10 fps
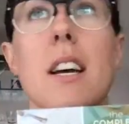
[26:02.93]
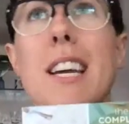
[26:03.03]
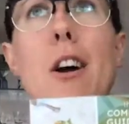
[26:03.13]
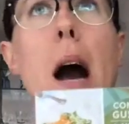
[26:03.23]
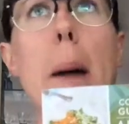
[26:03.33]
you
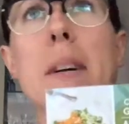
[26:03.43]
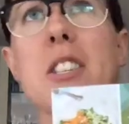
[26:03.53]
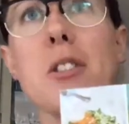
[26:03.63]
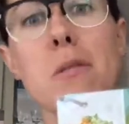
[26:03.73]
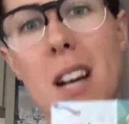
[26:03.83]
know, how
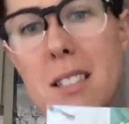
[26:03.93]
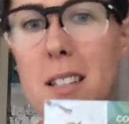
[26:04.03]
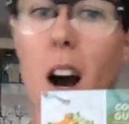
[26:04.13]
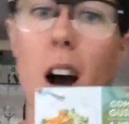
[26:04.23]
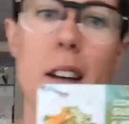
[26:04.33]
much do nuts
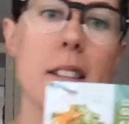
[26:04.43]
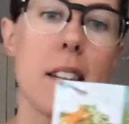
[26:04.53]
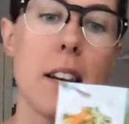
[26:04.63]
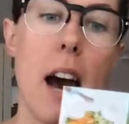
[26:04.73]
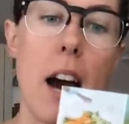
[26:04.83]
cost
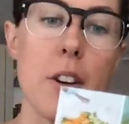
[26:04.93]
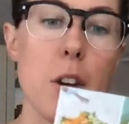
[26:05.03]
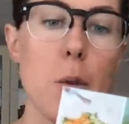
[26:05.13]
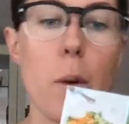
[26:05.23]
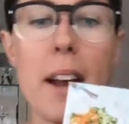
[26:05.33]
and how do
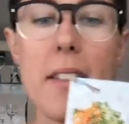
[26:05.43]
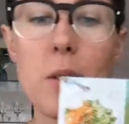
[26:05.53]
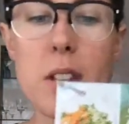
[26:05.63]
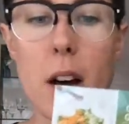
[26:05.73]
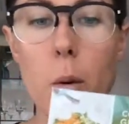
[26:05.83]
you weigh
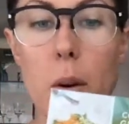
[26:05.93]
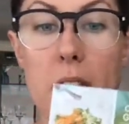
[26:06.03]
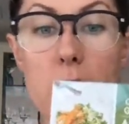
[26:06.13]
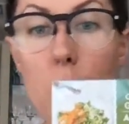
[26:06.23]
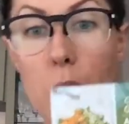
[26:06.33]
those out with a
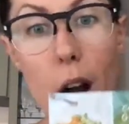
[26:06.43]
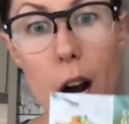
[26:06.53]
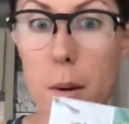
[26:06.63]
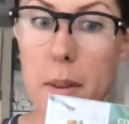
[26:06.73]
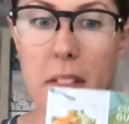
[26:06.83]
low
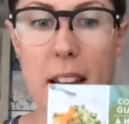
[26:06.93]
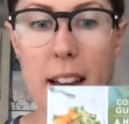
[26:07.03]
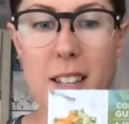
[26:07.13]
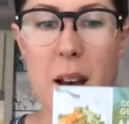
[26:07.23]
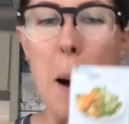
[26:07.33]
carb and
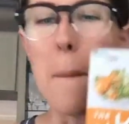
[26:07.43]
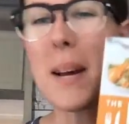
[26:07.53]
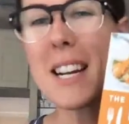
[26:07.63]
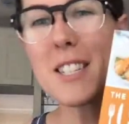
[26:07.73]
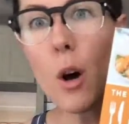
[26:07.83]
things.
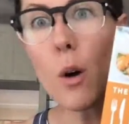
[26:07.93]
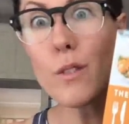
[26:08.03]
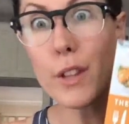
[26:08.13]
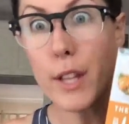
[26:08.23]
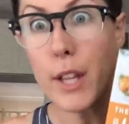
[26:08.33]
But I
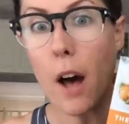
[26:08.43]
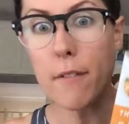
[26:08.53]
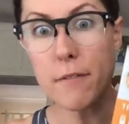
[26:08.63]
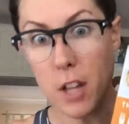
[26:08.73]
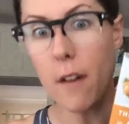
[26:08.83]
don't
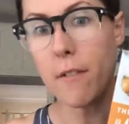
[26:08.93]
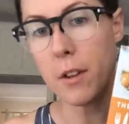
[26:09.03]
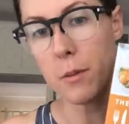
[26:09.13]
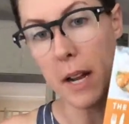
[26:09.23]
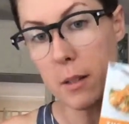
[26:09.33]
love, love
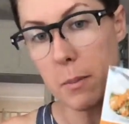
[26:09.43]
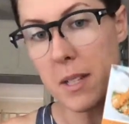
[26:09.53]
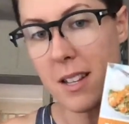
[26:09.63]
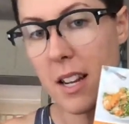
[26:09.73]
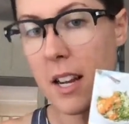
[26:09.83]
the
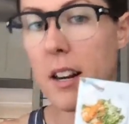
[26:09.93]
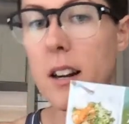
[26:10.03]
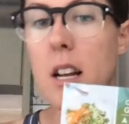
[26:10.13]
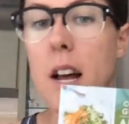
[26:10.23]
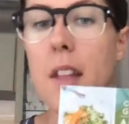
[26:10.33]
recipes in
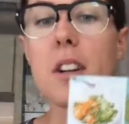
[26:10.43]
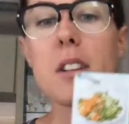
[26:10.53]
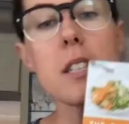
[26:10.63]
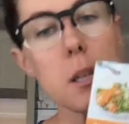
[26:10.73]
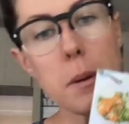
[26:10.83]
here. They're a
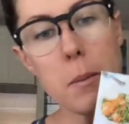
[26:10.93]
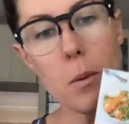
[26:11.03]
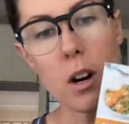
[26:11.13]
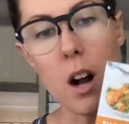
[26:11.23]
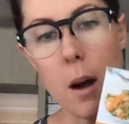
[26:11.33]
little bit
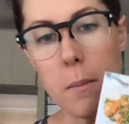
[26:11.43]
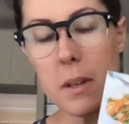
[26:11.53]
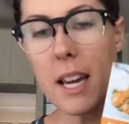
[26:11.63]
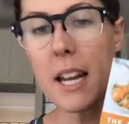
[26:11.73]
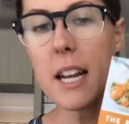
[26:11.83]
more
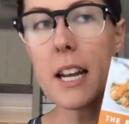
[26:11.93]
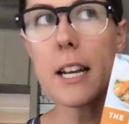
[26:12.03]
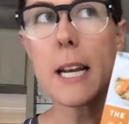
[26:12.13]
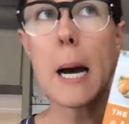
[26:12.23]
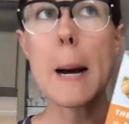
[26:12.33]

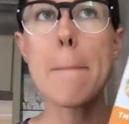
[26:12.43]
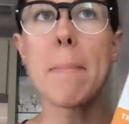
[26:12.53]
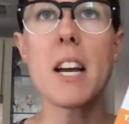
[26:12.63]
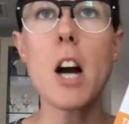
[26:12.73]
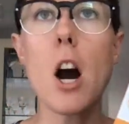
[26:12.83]
complicated. Um,
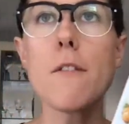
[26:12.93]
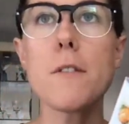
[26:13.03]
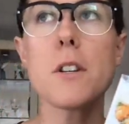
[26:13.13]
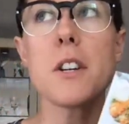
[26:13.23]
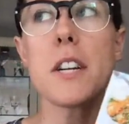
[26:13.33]
they call
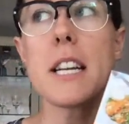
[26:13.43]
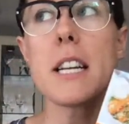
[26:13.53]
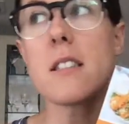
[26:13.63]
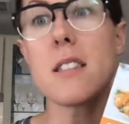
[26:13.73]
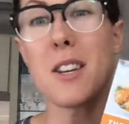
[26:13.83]
for
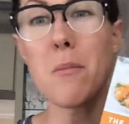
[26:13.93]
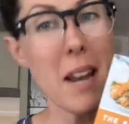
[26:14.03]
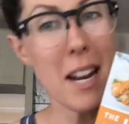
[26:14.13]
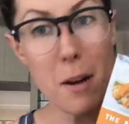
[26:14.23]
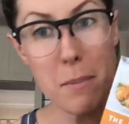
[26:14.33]
ingredients that you
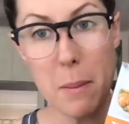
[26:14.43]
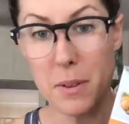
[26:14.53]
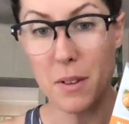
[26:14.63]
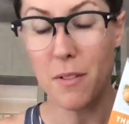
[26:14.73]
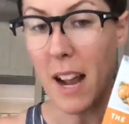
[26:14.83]
may not be able
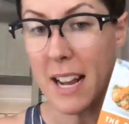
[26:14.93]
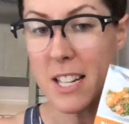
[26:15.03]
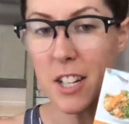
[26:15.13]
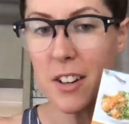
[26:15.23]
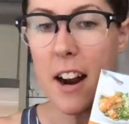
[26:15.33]
to find
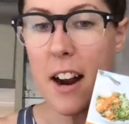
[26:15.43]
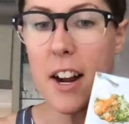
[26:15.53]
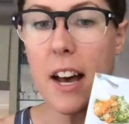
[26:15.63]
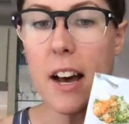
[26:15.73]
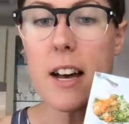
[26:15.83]
in your
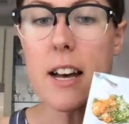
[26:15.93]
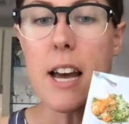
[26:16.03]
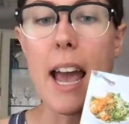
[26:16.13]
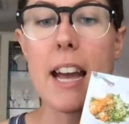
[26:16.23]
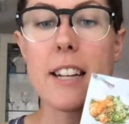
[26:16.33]
area.
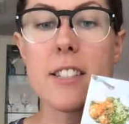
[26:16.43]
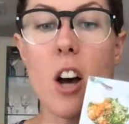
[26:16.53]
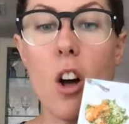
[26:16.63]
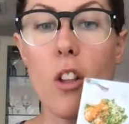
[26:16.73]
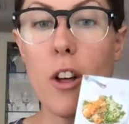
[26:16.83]
And
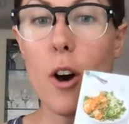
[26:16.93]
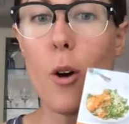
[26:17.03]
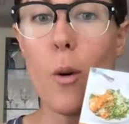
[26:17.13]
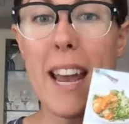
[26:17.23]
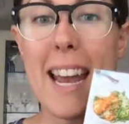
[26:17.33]

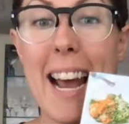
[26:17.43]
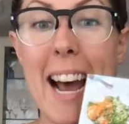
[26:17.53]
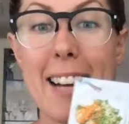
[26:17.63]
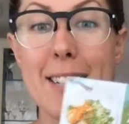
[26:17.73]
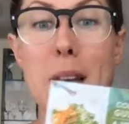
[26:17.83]
although it
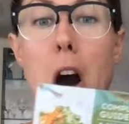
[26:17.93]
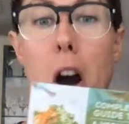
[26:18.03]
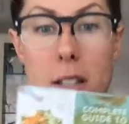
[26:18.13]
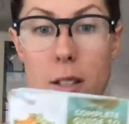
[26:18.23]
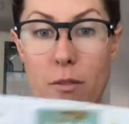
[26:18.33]
has
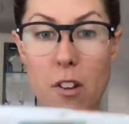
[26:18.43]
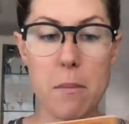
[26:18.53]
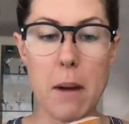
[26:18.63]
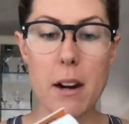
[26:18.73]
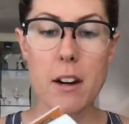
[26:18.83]
awesome
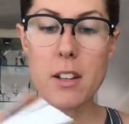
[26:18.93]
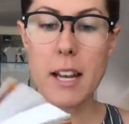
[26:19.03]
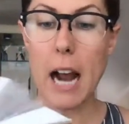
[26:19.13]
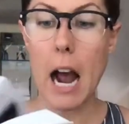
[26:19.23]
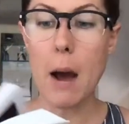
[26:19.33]
front matter,
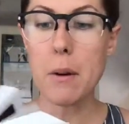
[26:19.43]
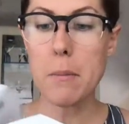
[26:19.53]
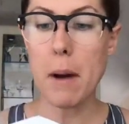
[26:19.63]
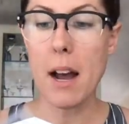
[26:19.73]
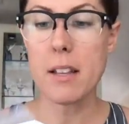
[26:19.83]
like I would
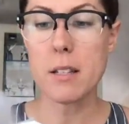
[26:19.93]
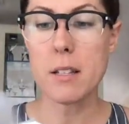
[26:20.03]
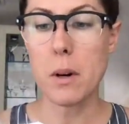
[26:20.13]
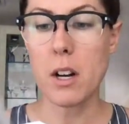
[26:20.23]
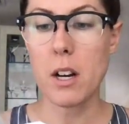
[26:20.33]
buy this
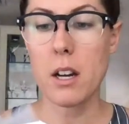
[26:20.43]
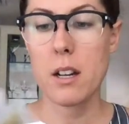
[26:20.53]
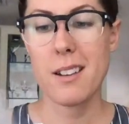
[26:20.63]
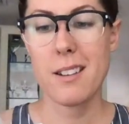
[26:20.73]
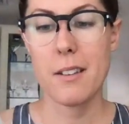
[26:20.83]
book
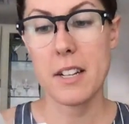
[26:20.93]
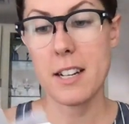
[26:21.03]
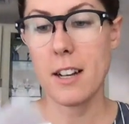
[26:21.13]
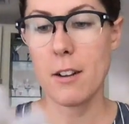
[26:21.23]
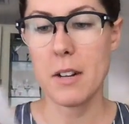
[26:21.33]
if I
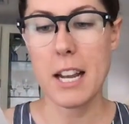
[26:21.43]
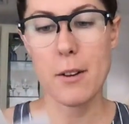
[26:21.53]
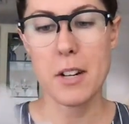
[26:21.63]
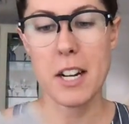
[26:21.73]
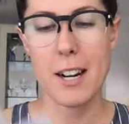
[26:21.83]
didn't already
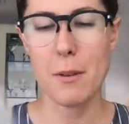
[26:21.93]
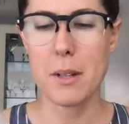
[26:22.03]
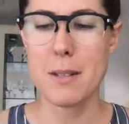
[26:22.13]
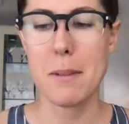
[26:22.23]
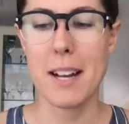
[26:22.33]
own it and it
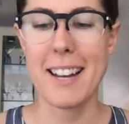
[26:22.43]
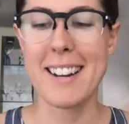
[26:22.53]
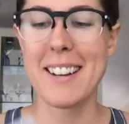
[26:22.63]
wasn't mine.